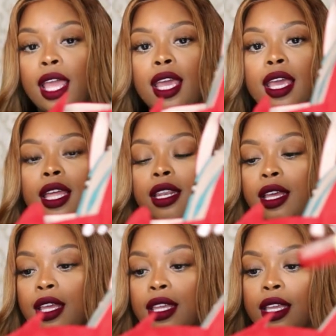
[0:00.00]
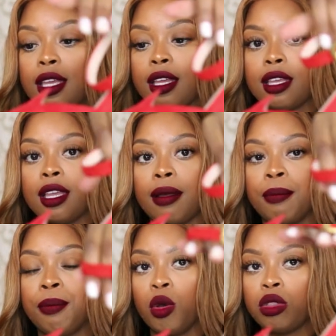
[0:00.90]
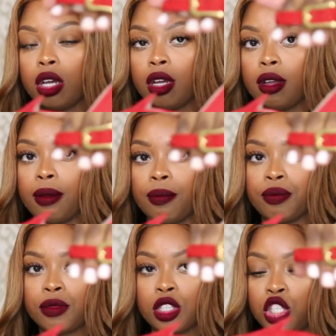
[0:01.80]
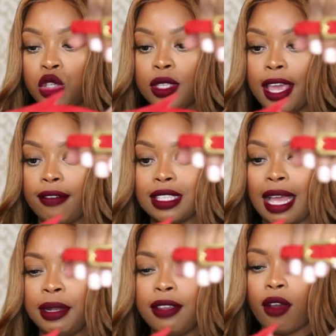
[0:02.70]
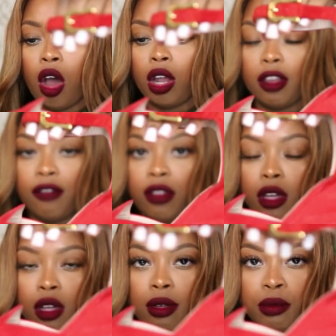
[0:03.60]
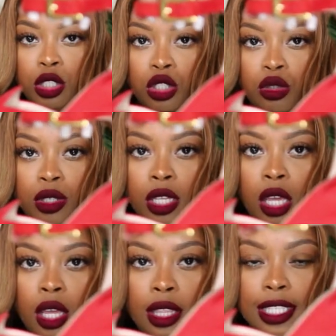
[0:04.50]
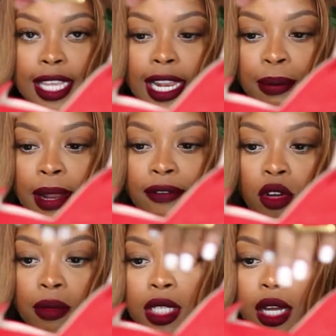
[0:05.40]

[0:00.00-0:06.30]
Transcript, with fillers: and both um shoes have this. I believe all of the um shoes, the Sally platforms,